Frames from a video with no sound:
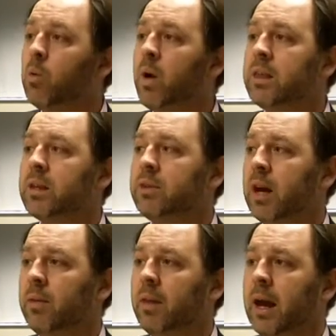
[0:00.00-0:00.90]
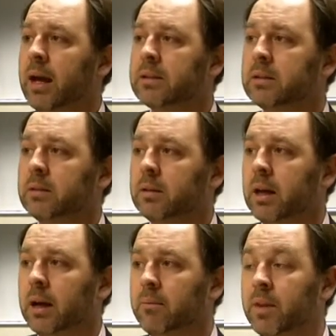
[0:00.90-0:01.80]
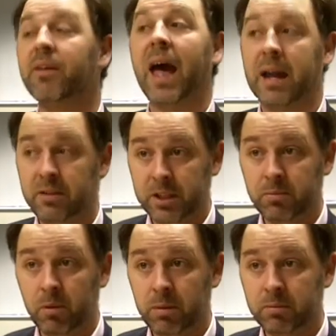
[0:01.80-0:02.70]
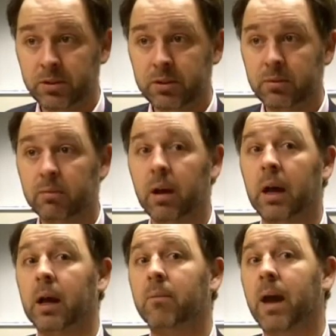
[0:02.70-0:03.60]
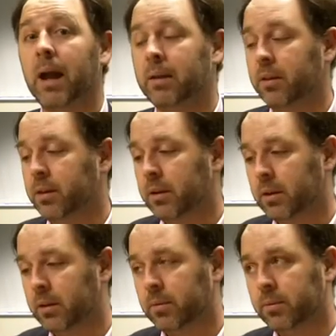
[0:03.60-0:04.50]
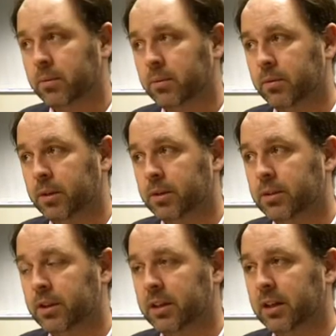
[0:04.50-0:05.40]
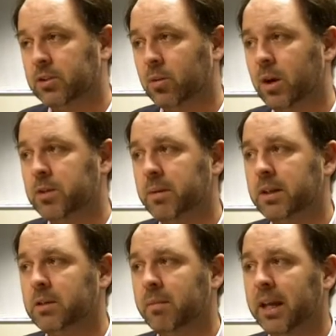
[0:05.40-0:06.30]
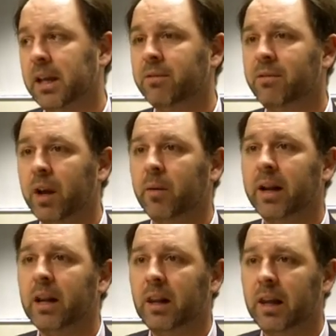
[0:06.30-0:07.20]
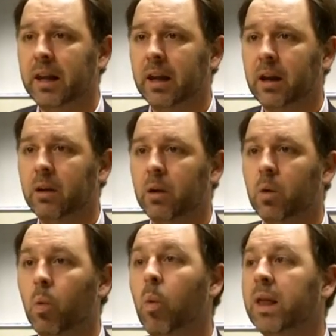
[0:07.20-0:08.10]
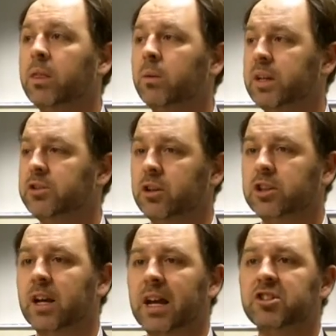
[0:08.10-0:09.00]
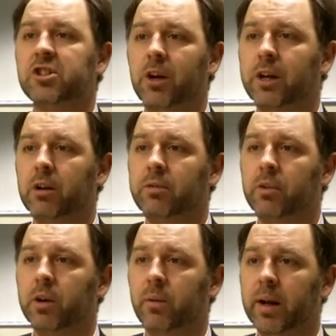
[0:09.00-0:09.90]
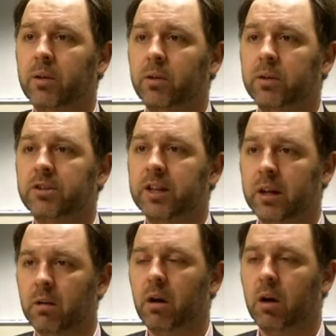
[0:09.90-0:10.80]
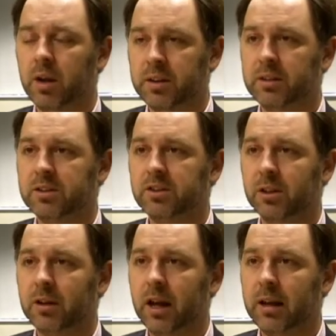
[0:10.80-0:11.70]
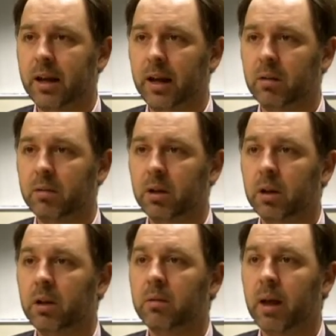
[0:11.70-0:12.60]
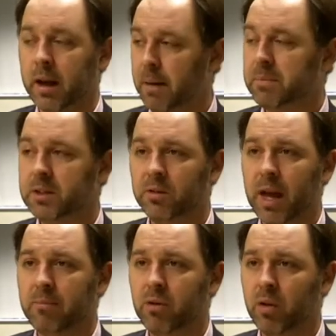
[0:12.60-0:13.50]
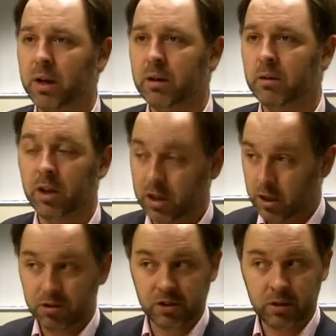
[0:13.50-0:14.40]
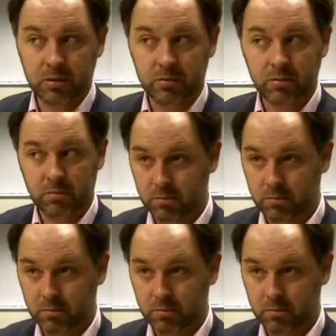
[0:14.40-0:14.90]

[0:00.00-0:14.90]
And where they've done that, they've had these problems. And the thing has always been to make it very clear when the researcher has signed off on a record and said, I think this is okay now. And up until that point, you can use it,